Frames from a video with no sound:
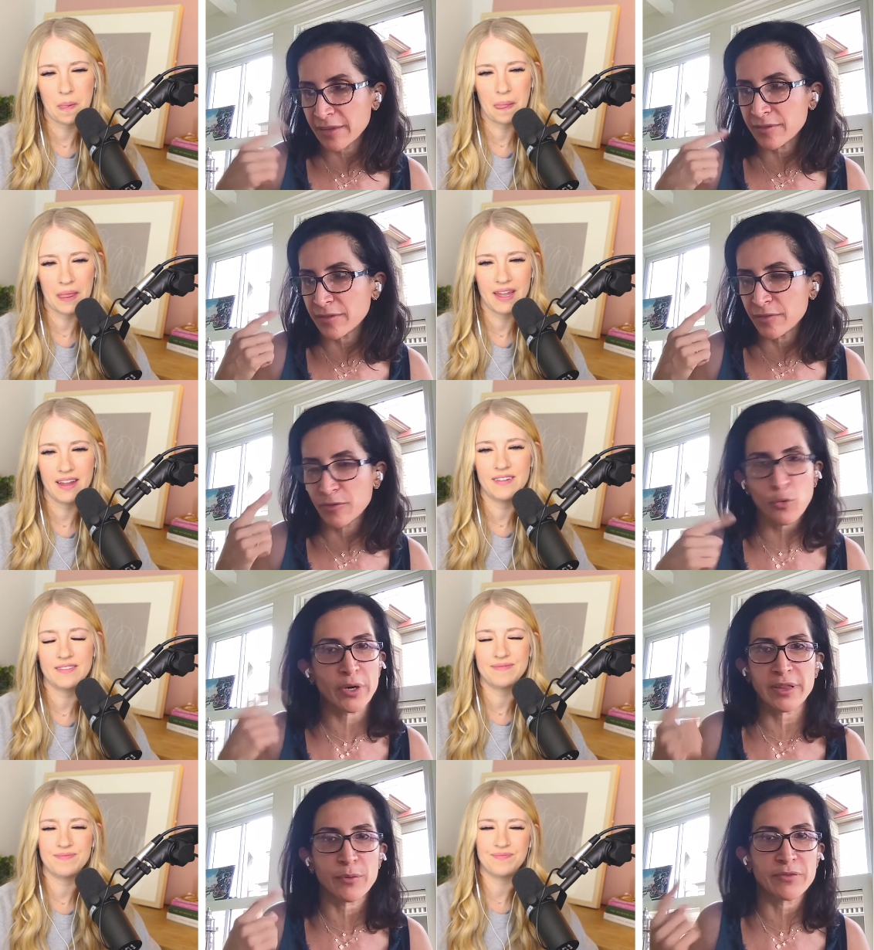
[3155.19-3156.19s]
Speaker 1: the
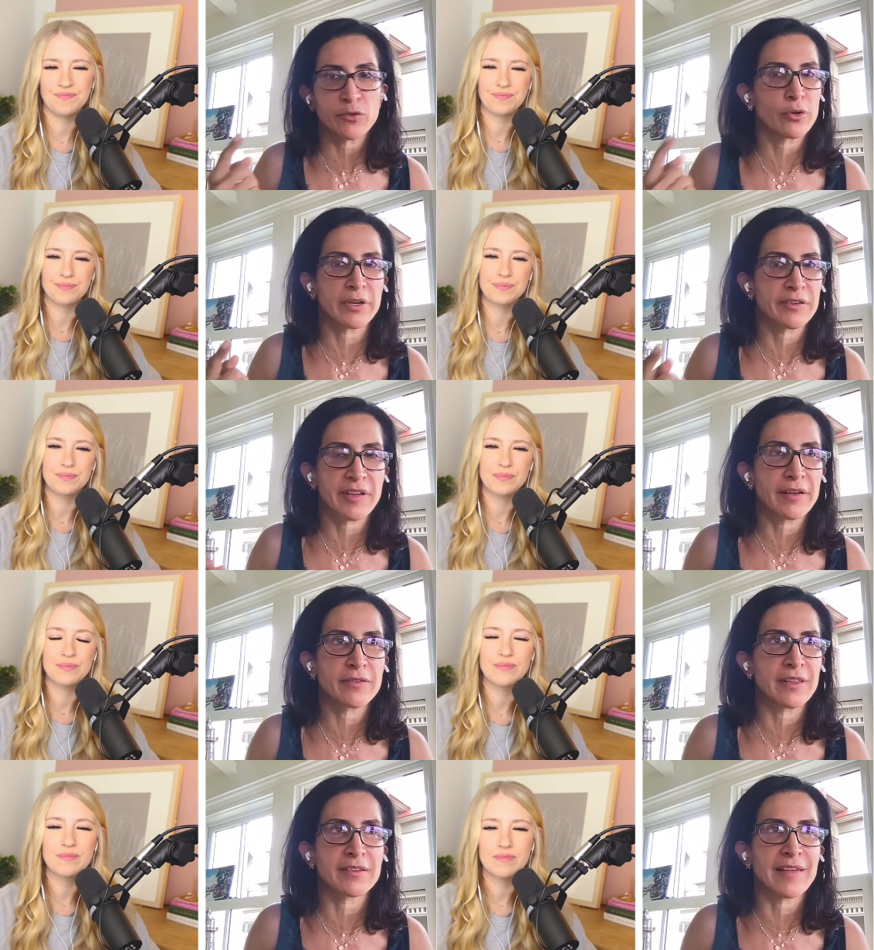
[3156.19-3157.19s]
story that we've told
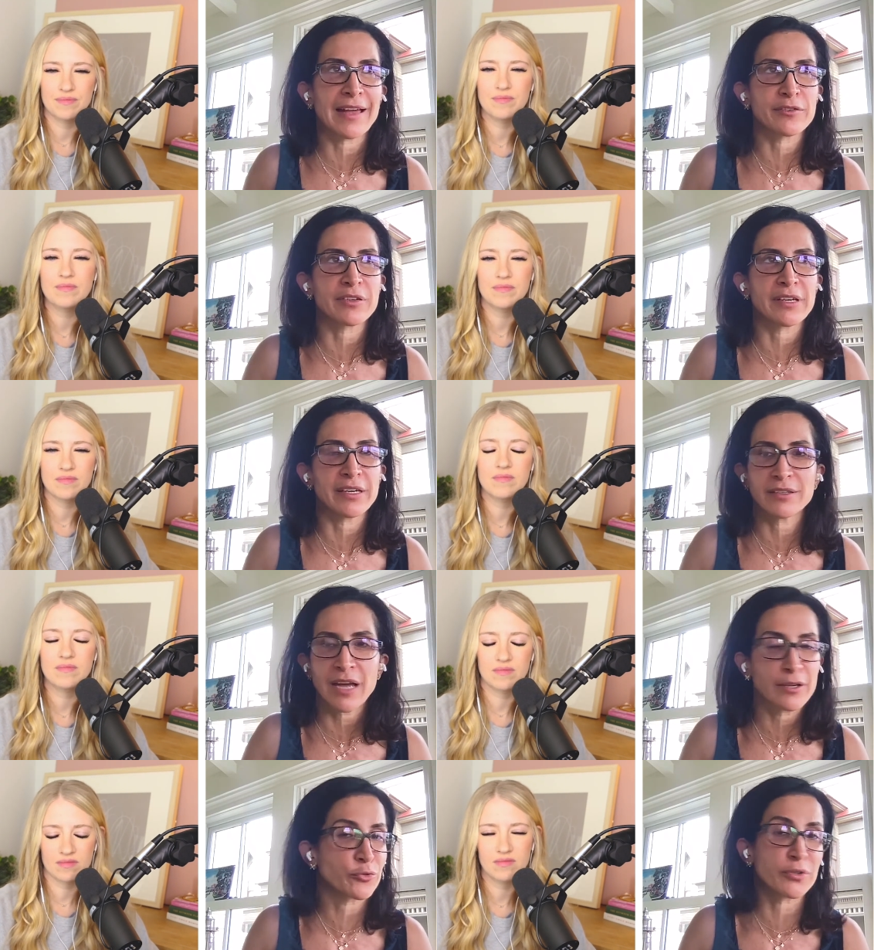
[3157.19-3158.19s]
ourselves that's actually
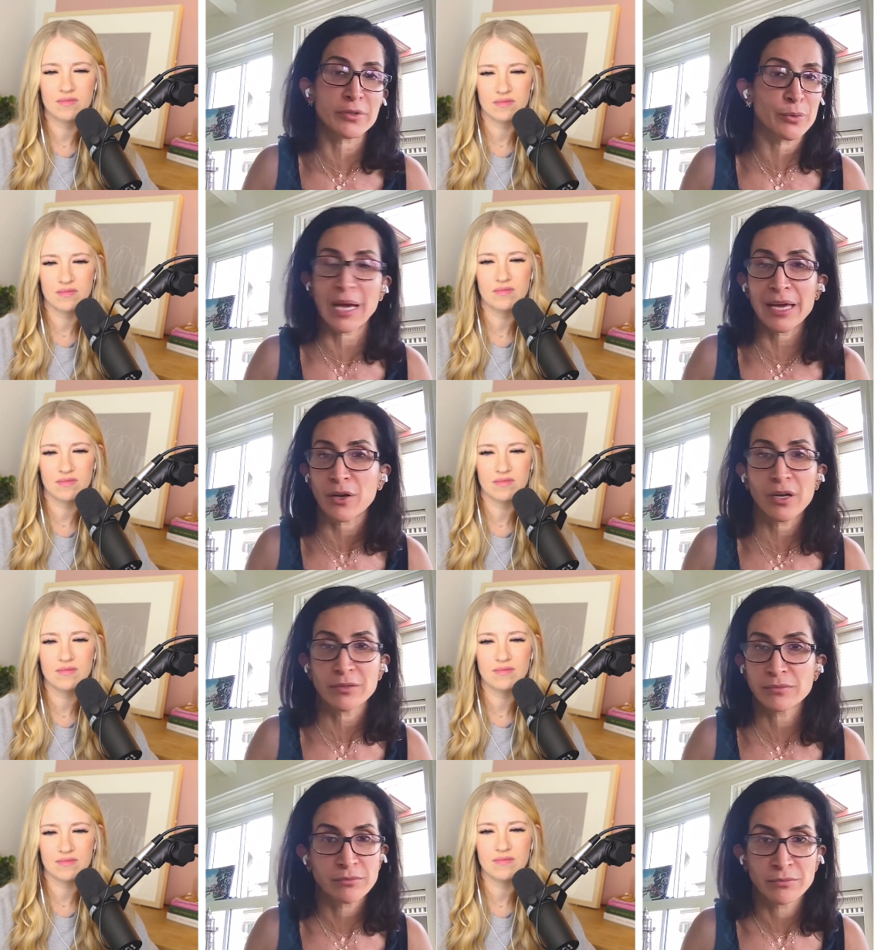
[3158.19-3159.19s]
not true at all.